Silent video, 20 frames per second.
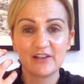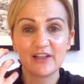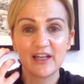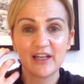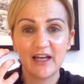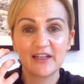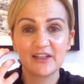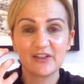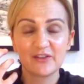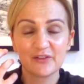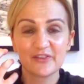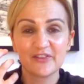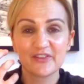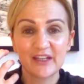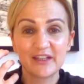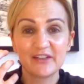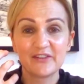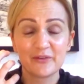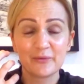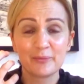like your
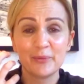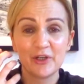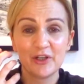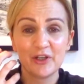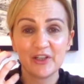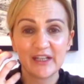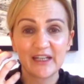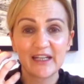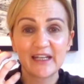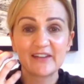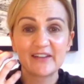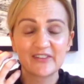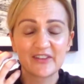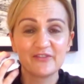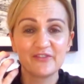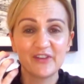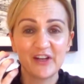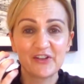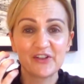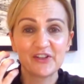skin's burning it's a
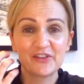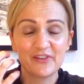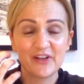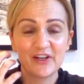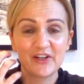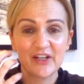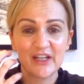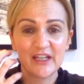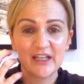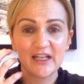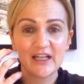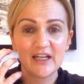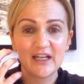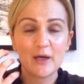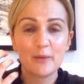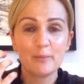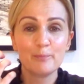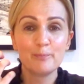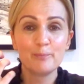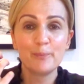very very
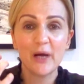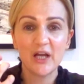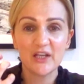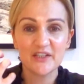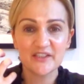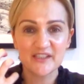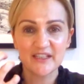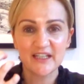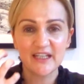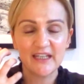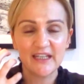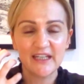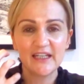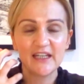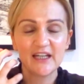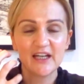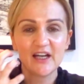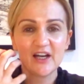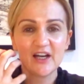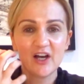
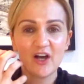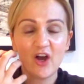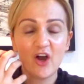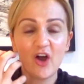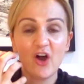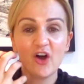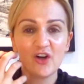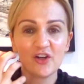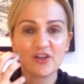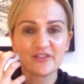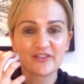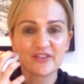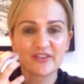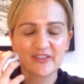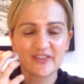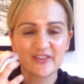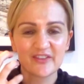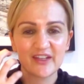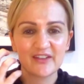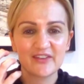buzzy hot
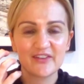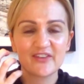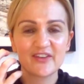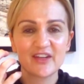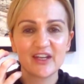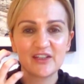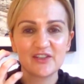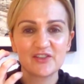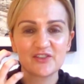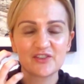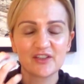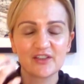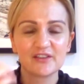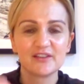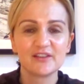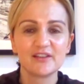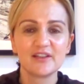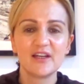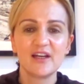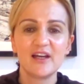
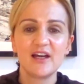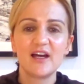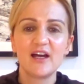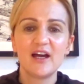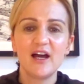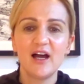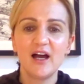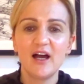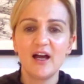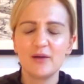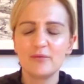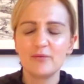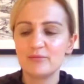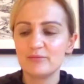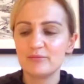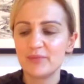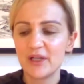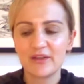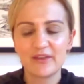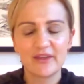sensation um,
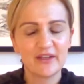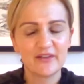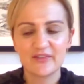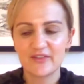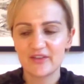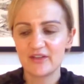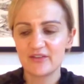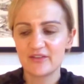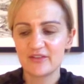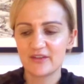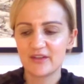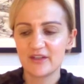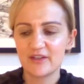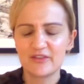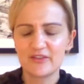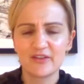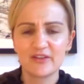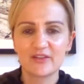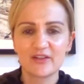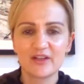but this is
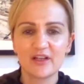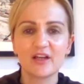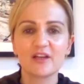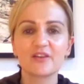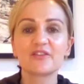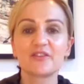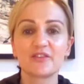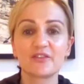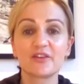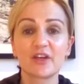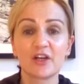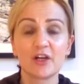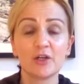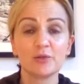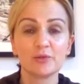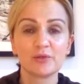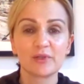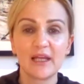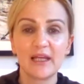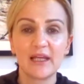this is classed as a
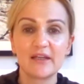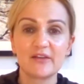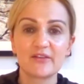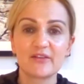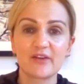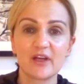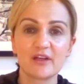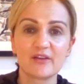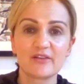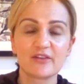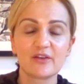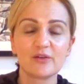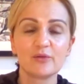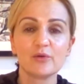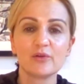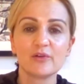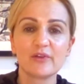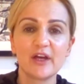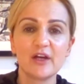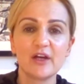cold laser so
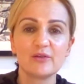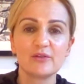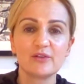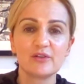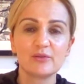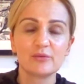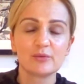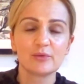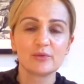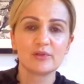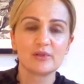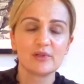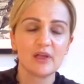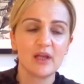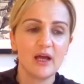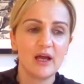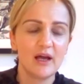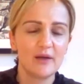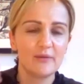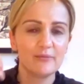although you will
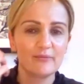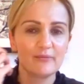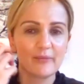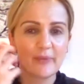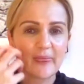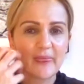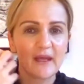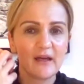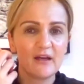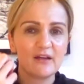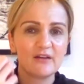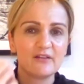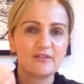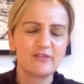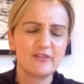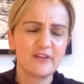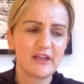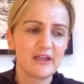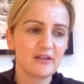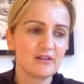um,
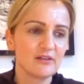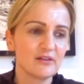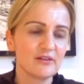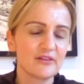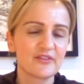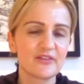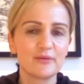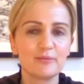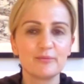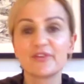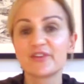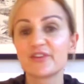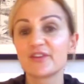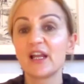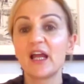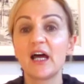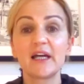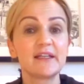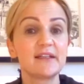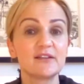feel some
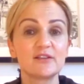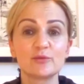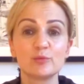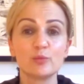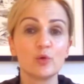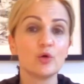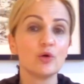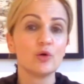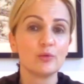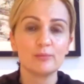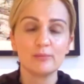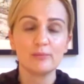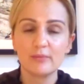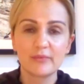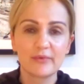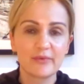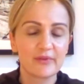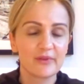slight warmth